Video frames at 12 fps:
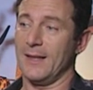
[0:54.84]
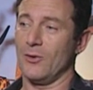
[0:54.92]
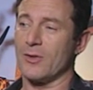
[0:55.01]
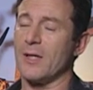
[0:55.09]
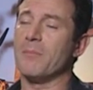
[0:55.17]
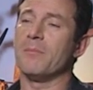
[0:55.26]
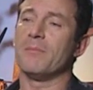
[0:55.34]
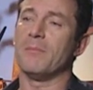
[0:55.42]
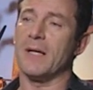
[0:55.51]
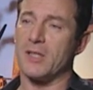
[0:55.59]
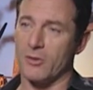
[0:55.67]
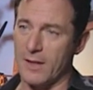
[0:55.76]
also,
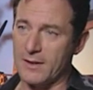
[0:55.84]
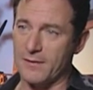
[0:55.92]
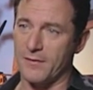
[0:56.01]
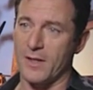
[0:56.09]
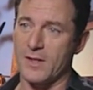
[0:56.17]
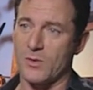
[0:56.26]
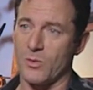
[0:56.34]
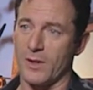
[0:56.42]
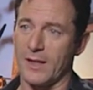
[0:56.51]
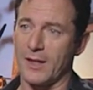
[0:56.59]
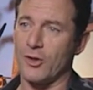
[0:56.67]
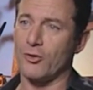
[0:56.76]
my director friends
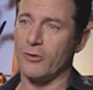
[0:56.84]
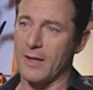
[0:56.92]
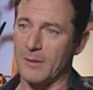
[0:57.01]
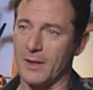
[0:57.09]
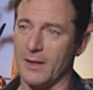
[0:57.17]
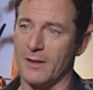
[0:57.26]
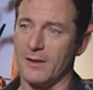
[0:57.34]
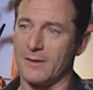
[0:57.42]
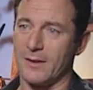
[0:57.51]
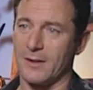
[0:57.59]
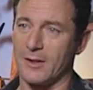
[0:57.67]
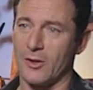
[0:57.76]
work incredibly hard
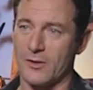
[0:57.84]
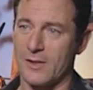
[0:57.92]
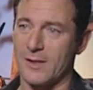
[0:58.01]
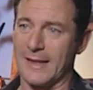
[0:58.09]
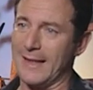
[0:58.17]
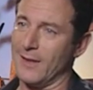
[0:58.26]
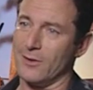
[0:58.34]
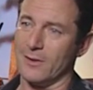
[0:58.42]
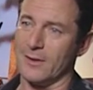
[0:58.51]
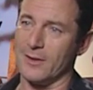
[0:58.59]
and are constantly ill